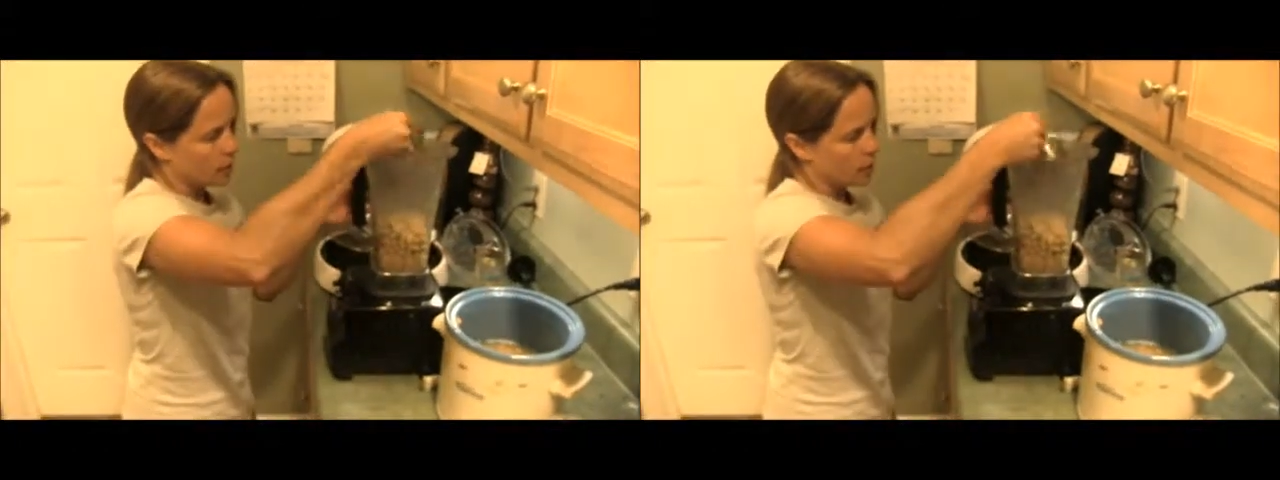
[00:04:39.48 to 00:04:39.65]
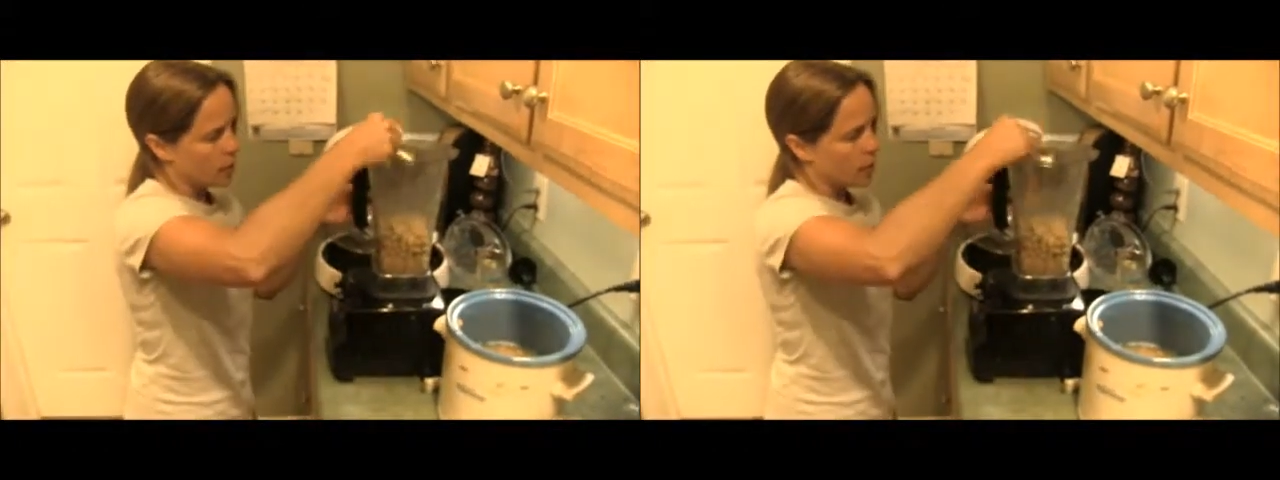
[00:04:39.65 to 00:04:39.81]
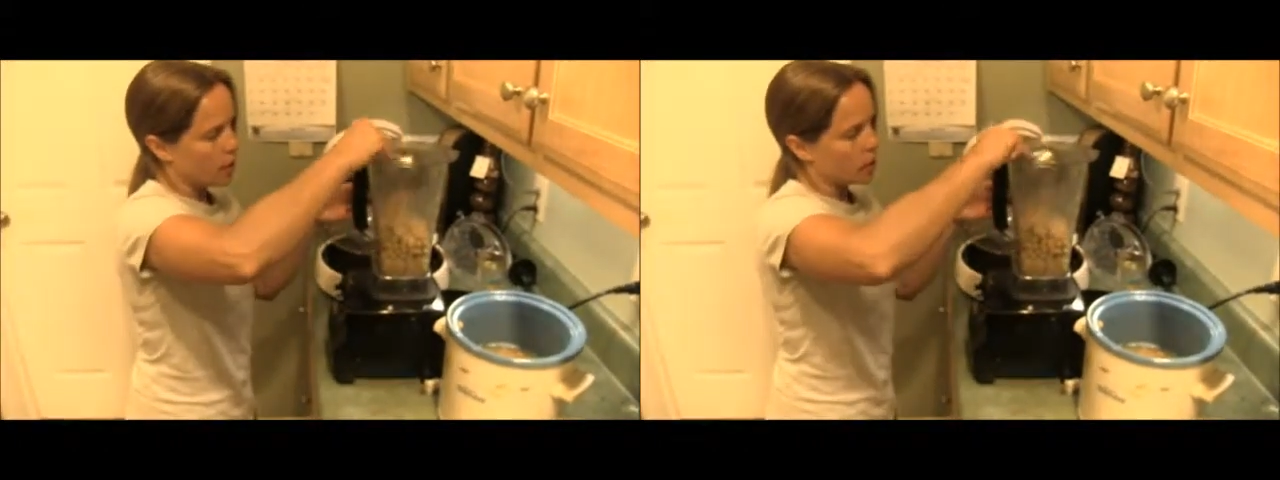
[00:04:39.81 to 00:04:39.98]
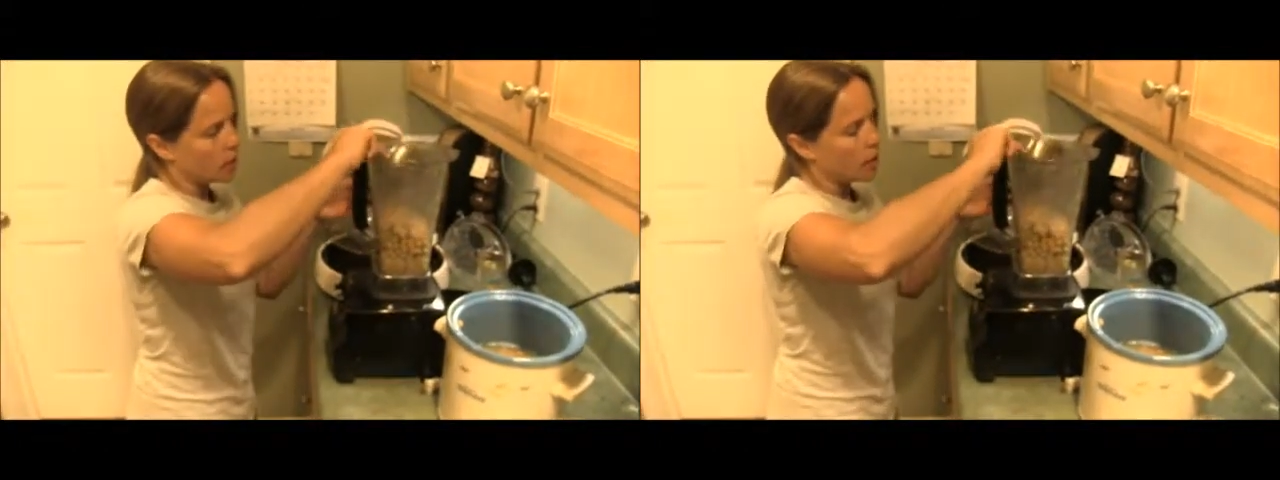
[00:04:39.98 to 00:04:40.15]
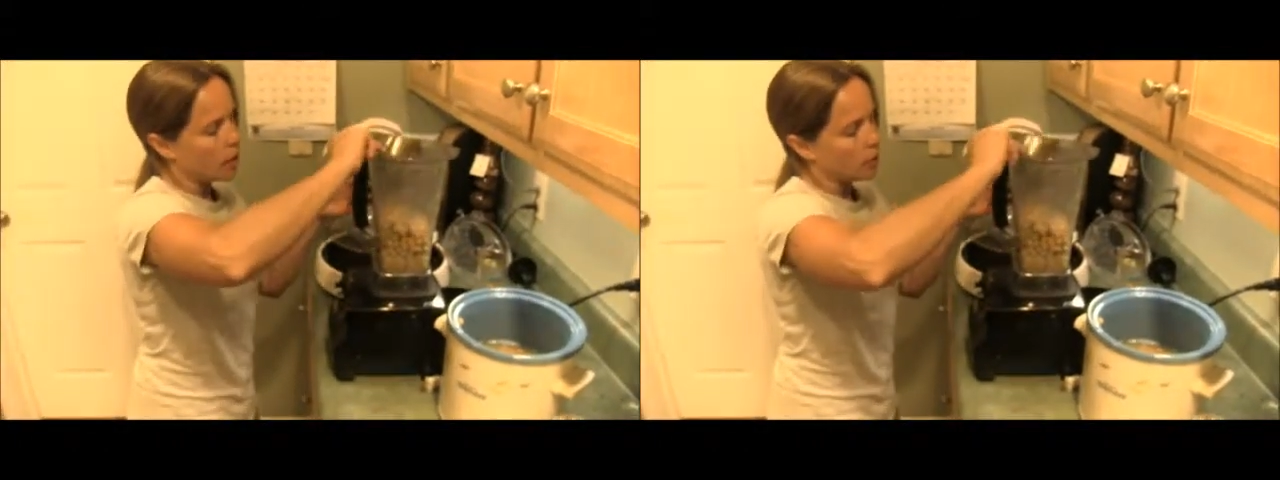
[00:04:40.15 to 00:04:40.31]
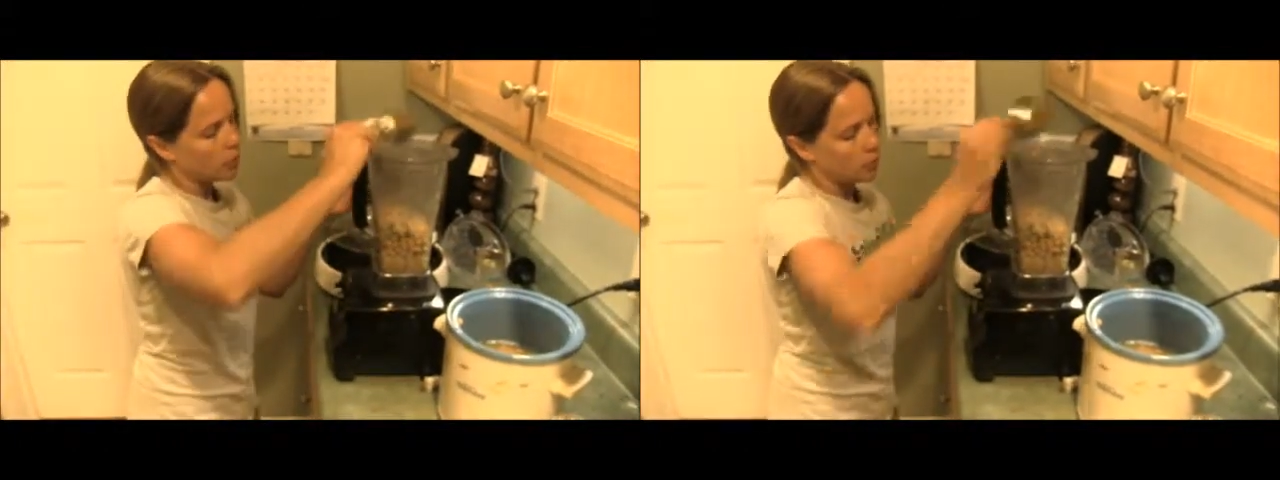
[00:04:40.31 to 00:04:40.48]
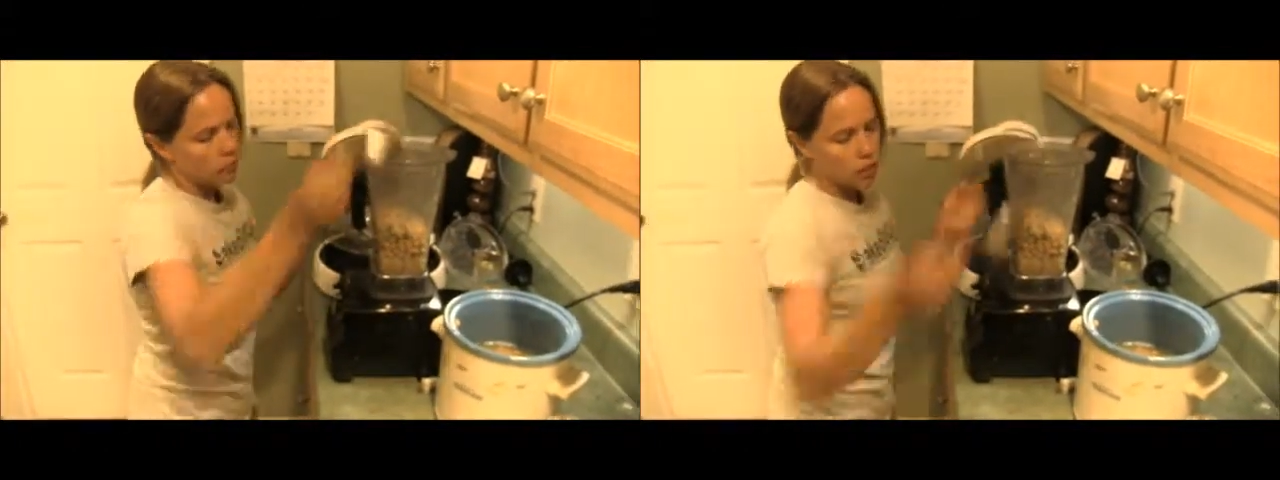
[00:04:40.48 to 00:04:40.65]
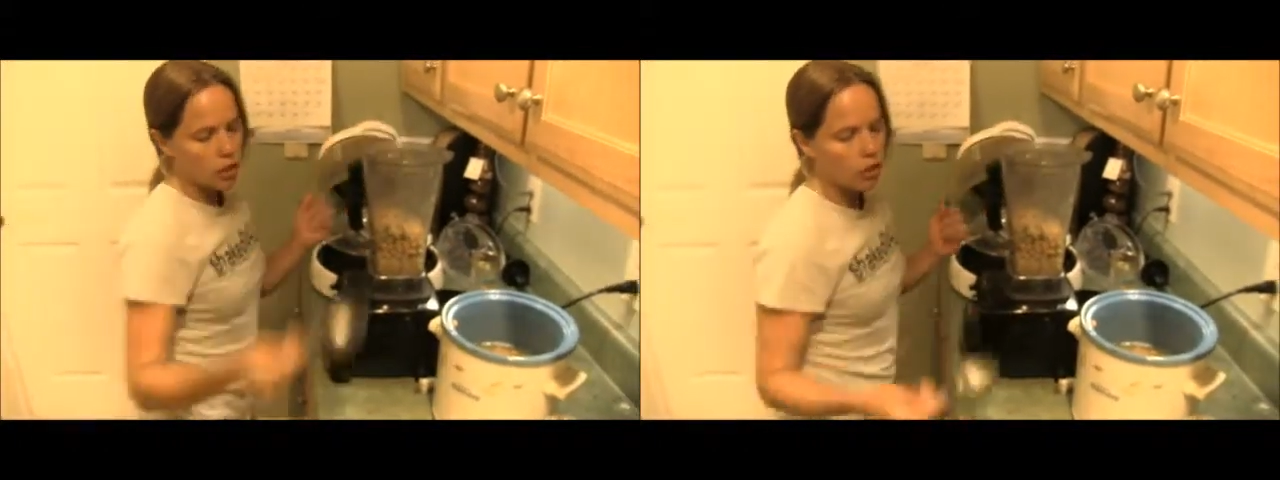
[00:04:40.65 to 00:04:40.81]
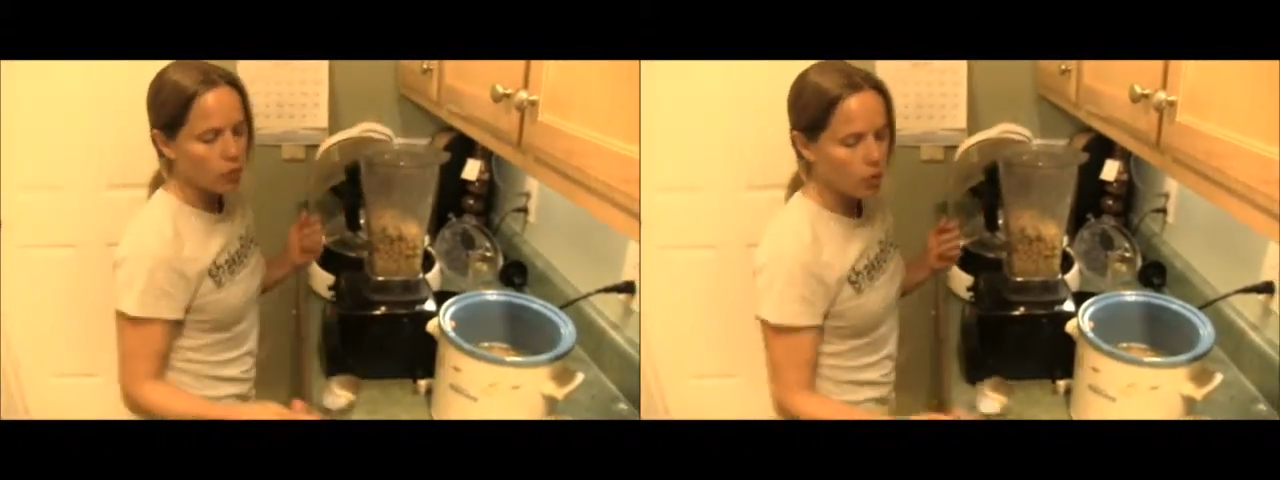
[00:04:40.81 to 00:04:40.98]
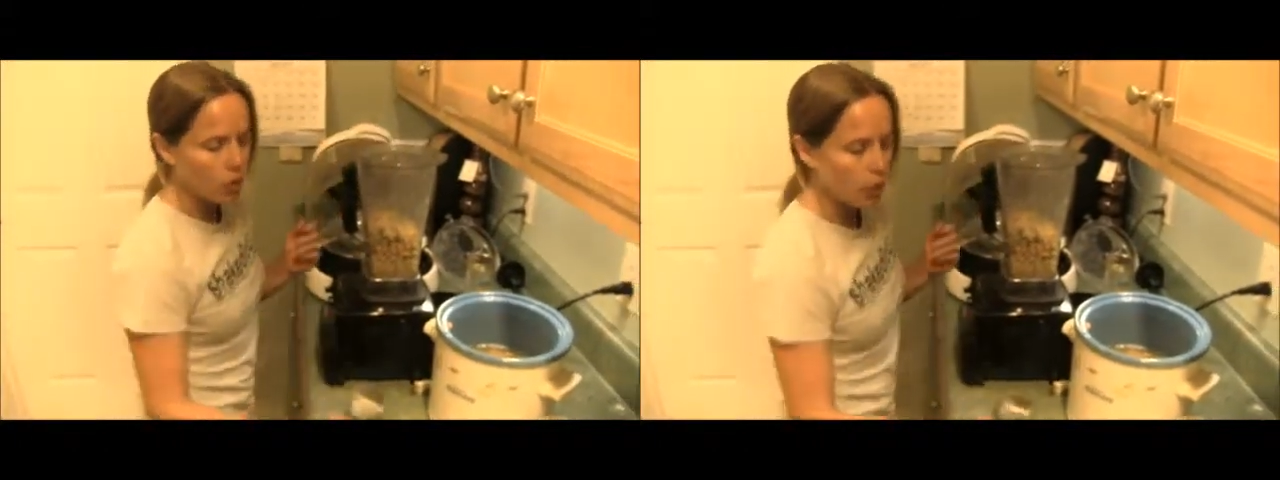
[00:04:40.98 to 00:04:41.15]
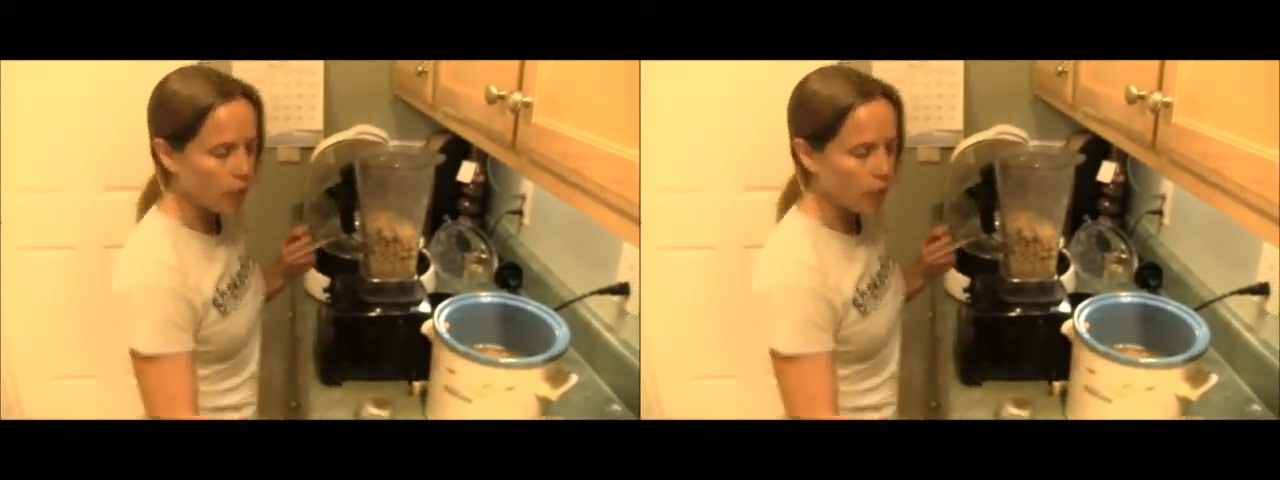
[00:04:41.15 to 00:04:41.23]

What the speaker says: So I'm going to go